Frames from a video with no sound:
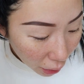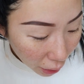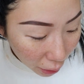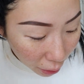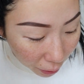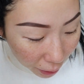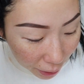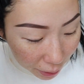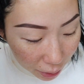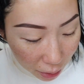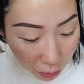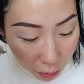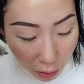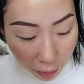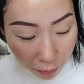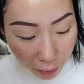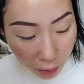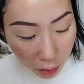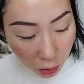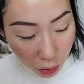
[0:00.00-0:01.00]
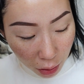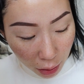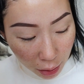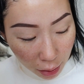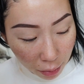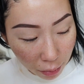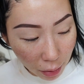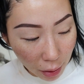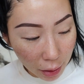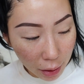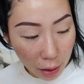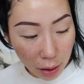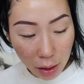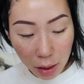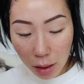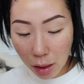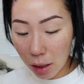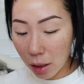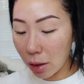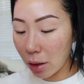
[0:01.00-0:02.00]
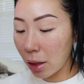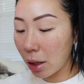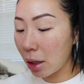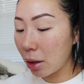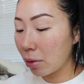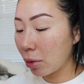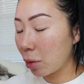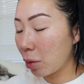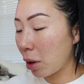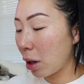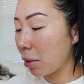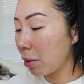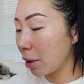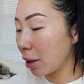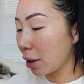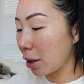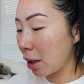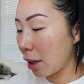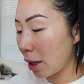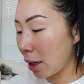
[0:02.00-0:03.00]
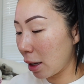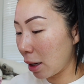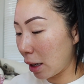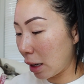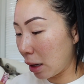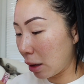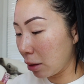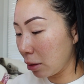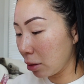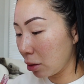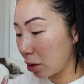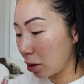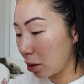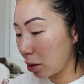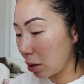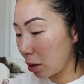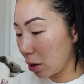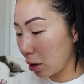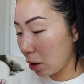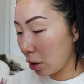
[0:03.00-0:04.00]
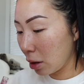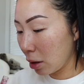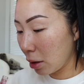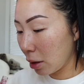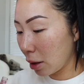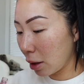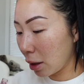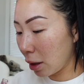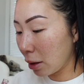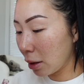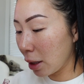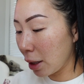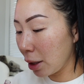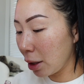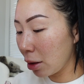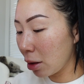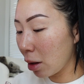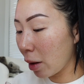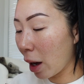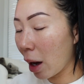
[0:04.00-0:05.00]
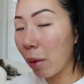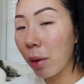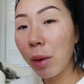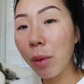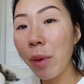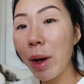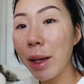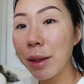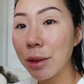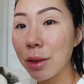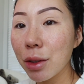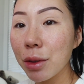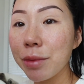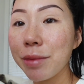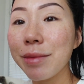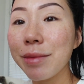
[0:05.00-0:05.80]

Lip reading: Anyways, I'm gonna finish getting ready and then we're probably gonna head out and I'll let you know how it went.